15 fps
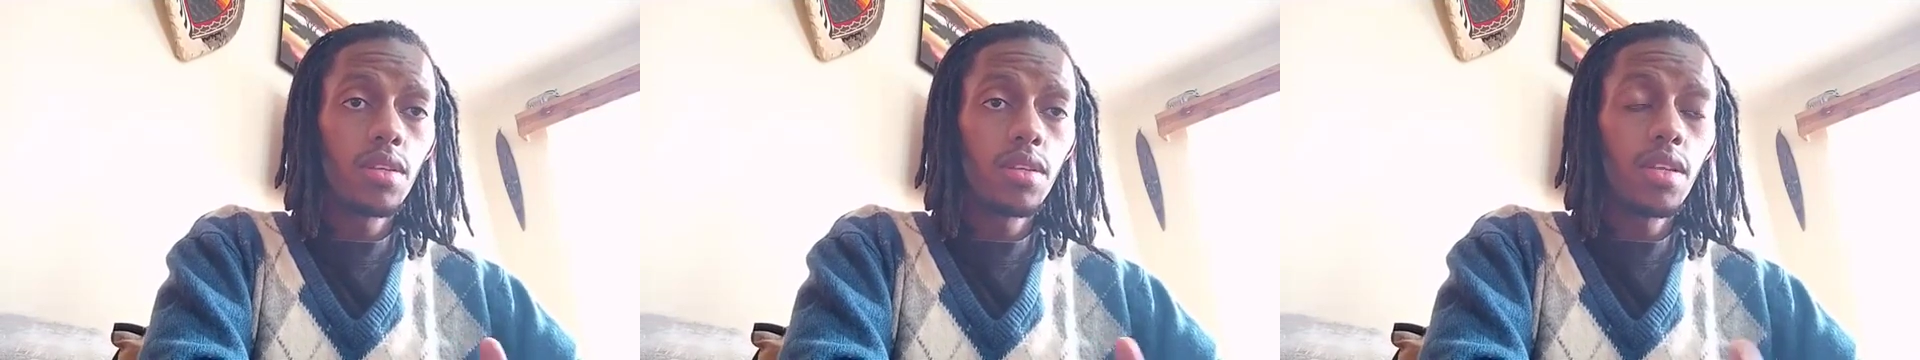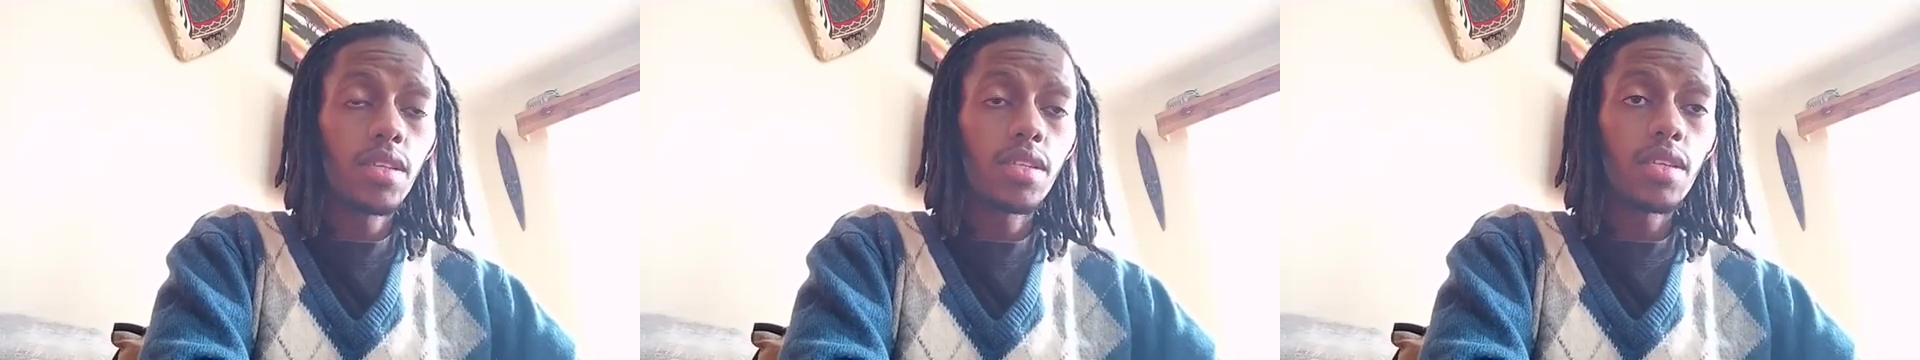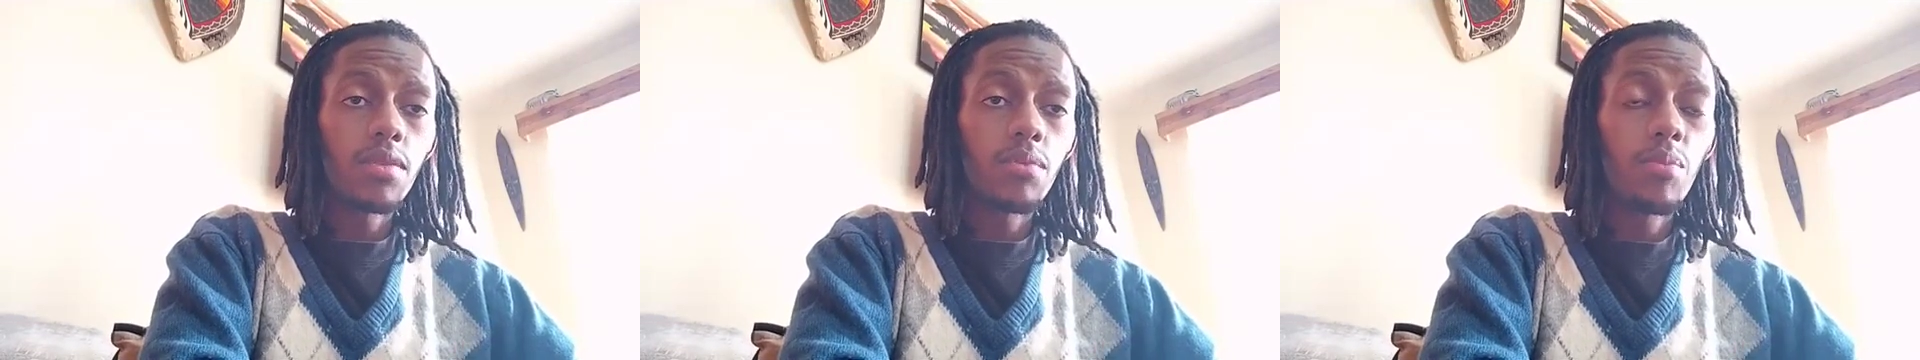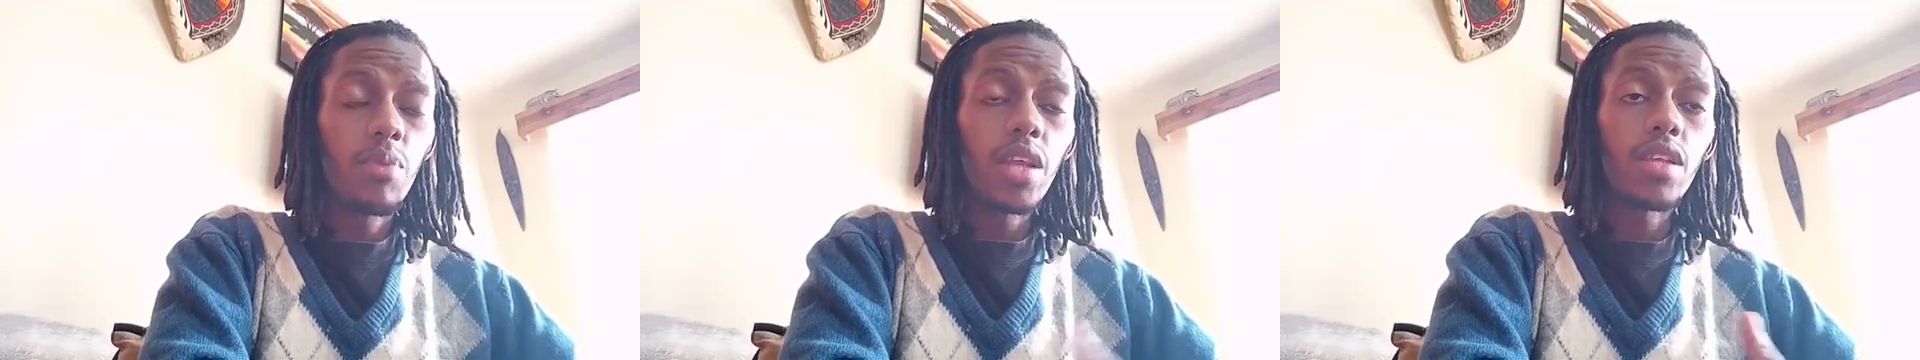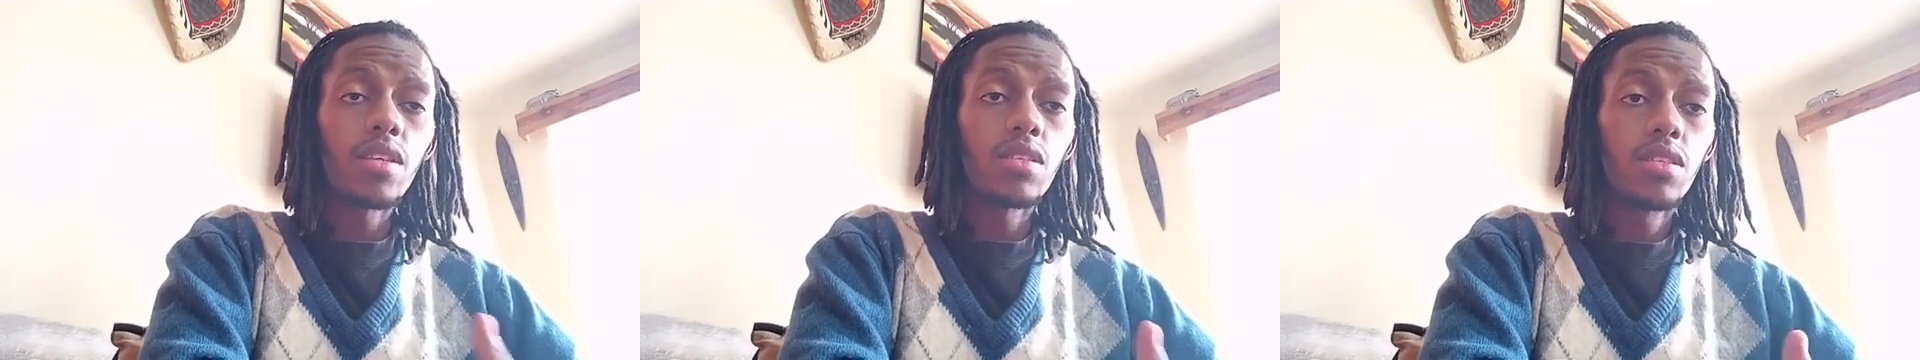the
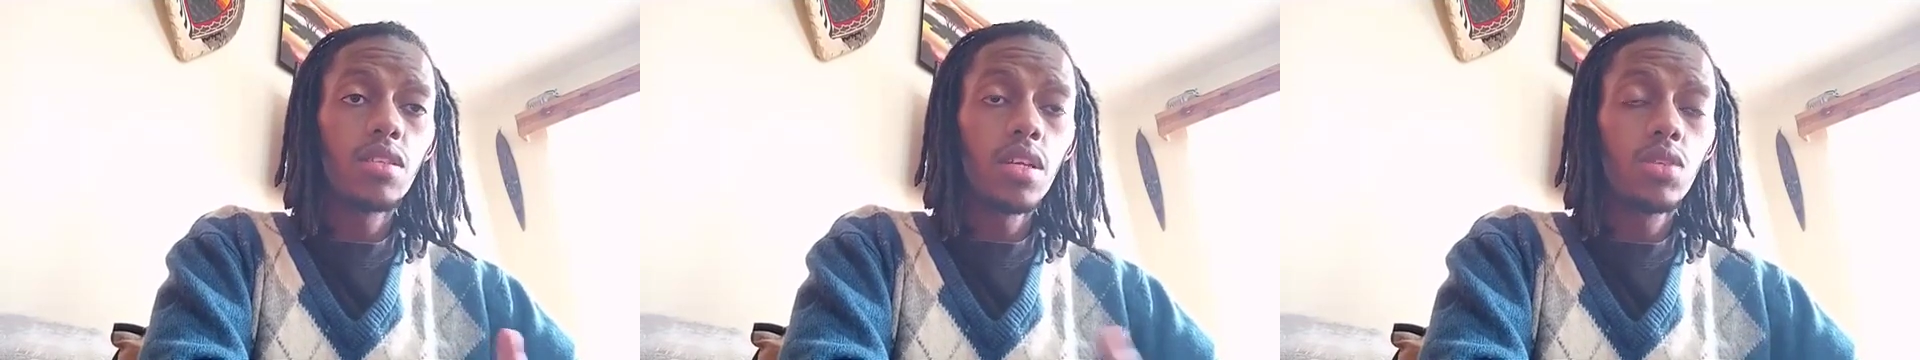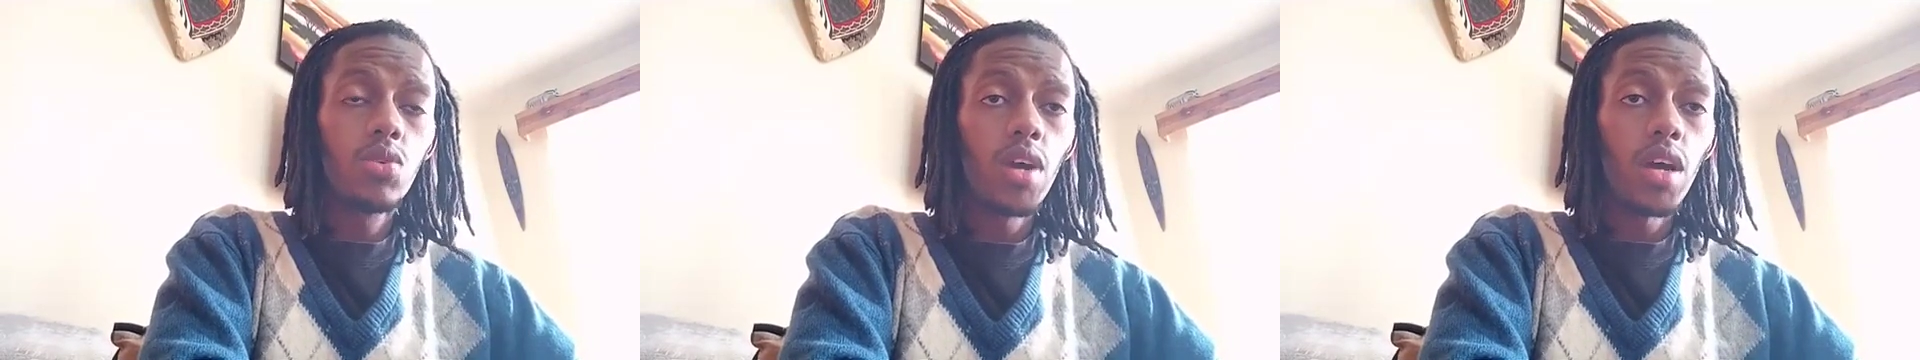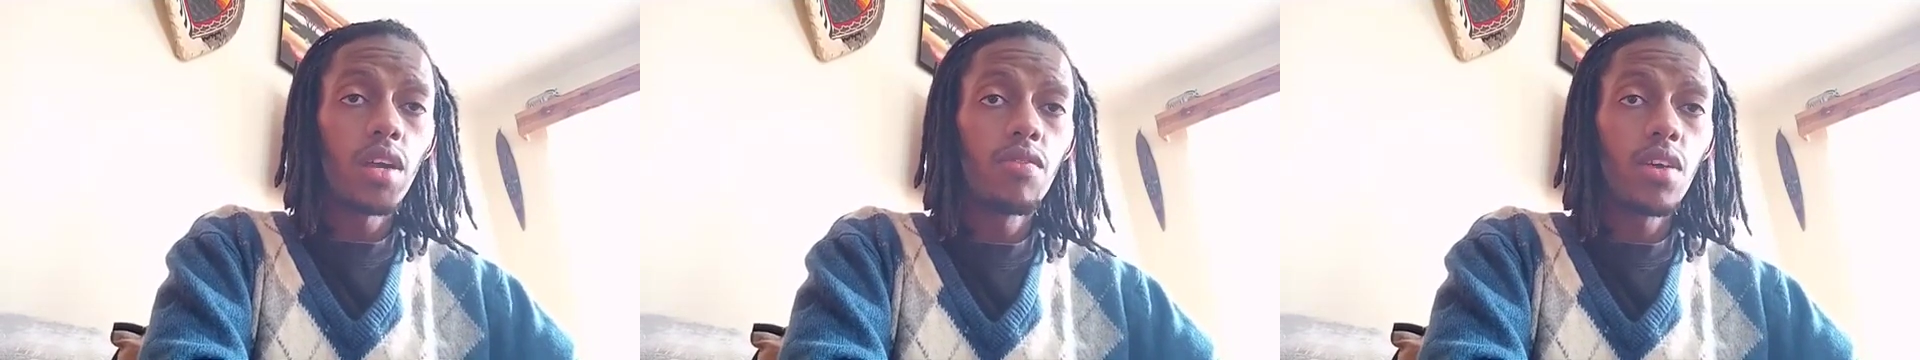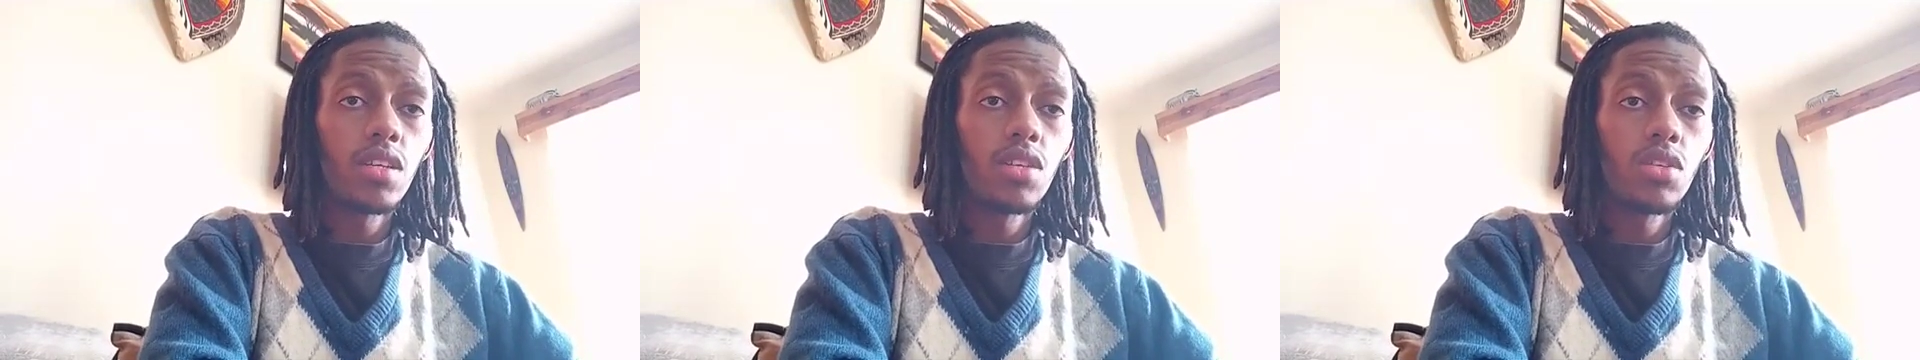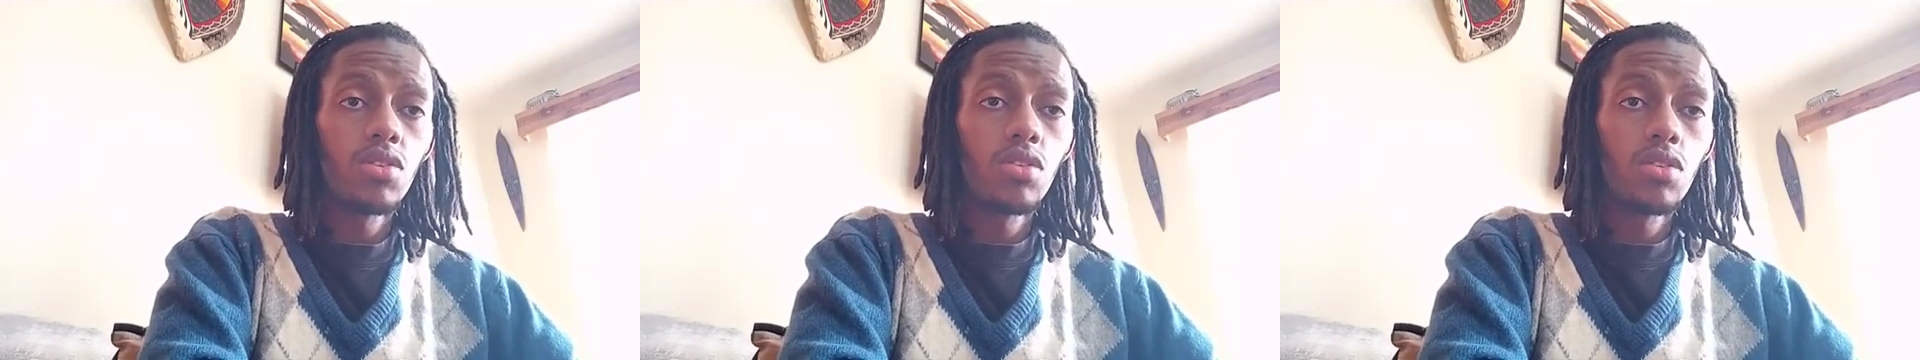brothers, they took
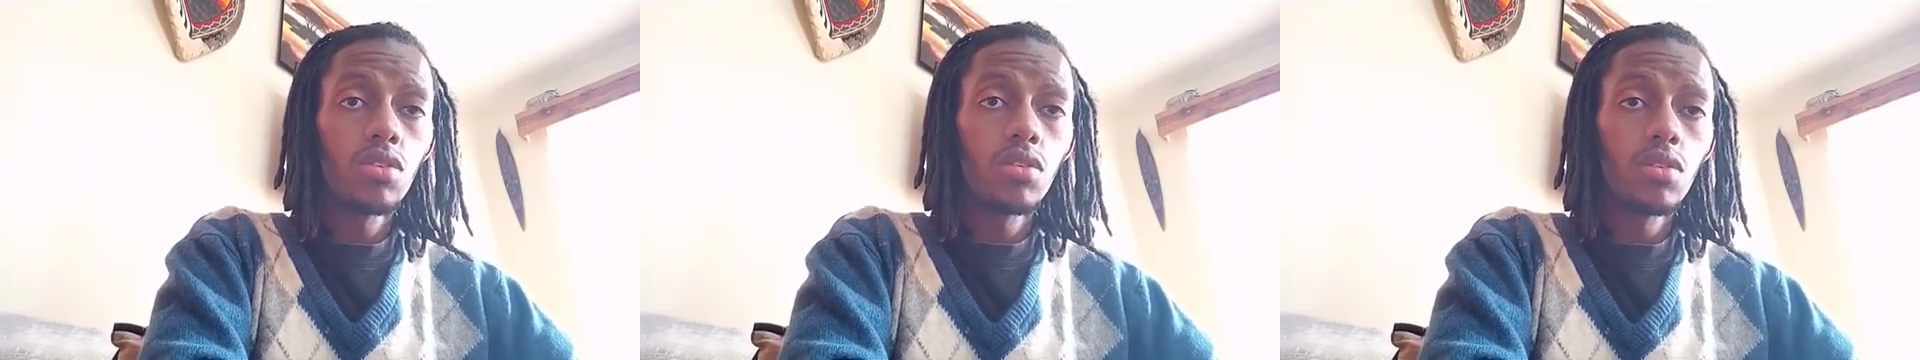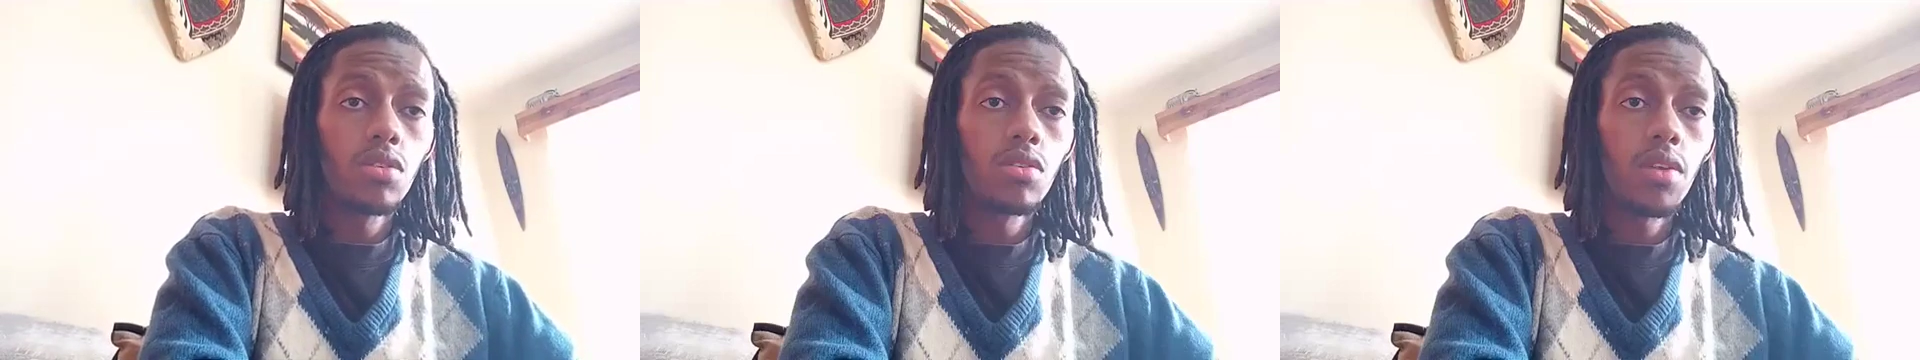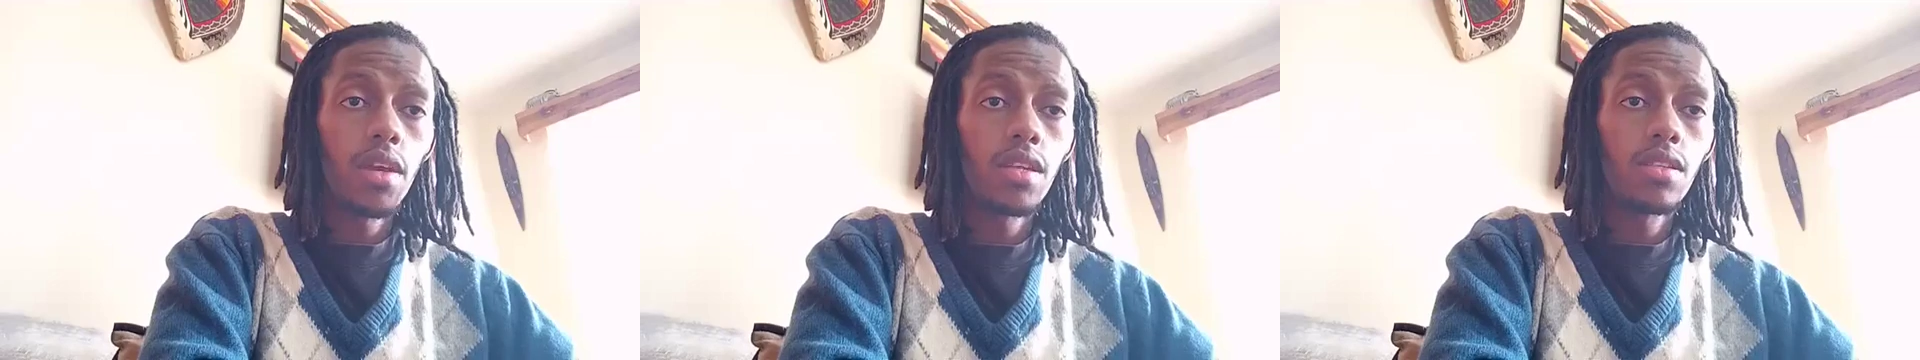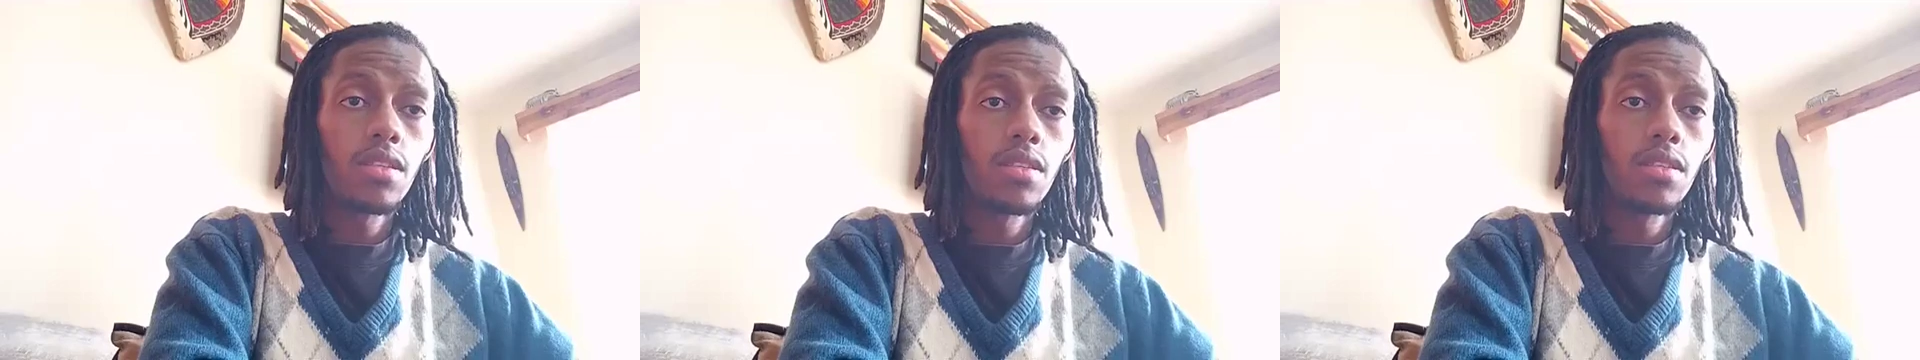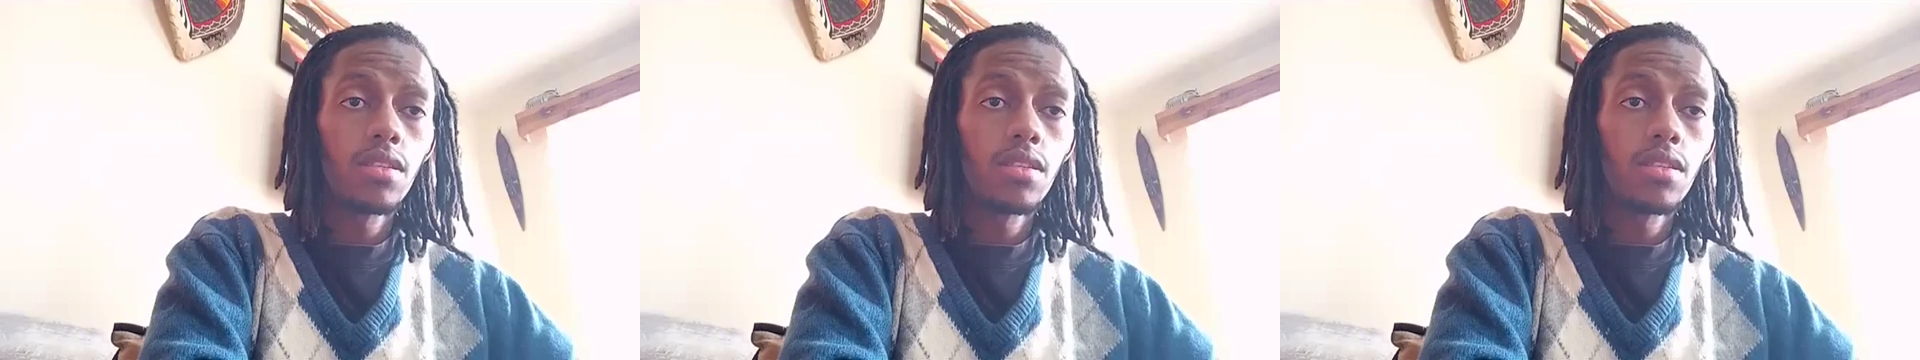advantage, right?